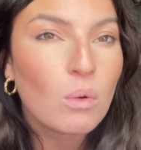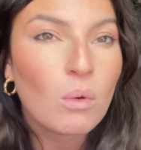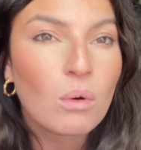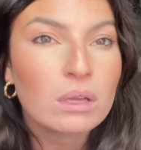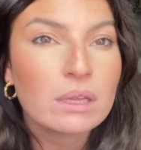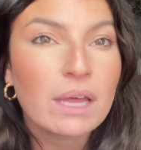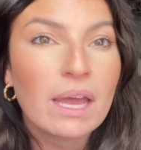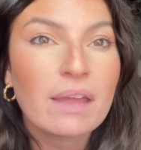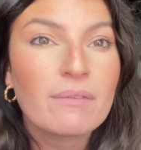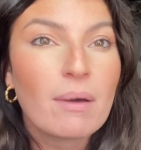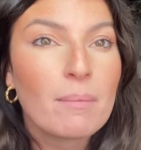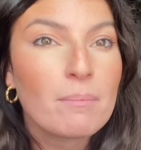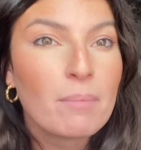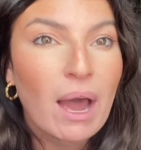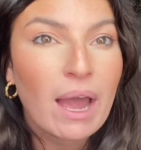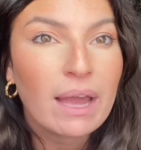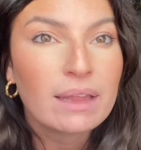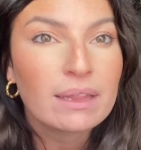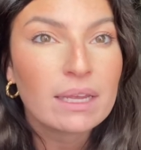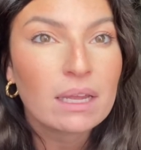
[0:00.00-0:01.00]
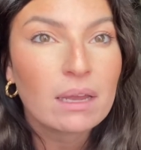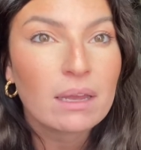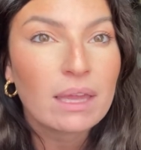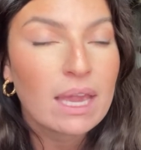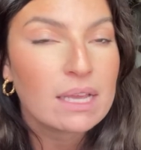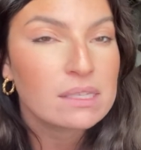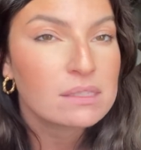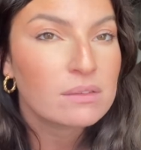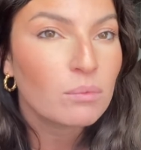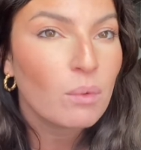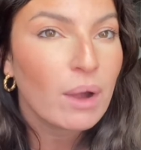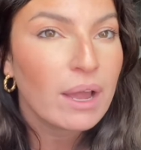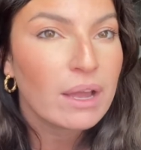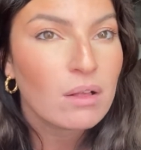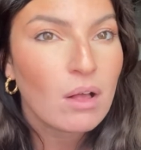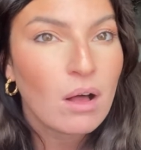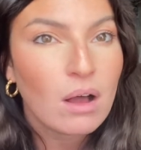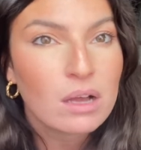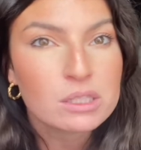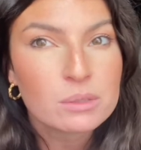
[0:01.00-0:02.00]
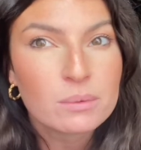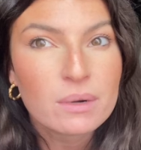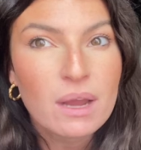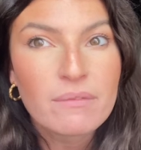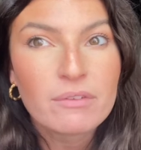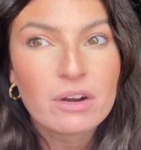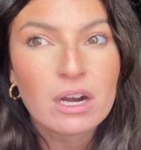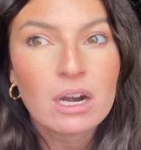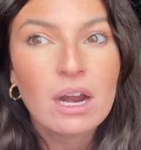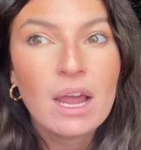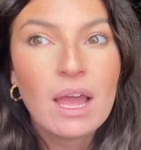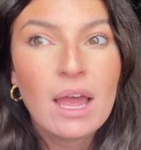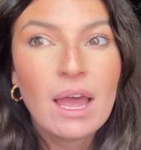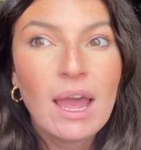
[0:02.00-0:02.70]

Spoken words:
or like if I'm buying like a case of White Claws or whatever,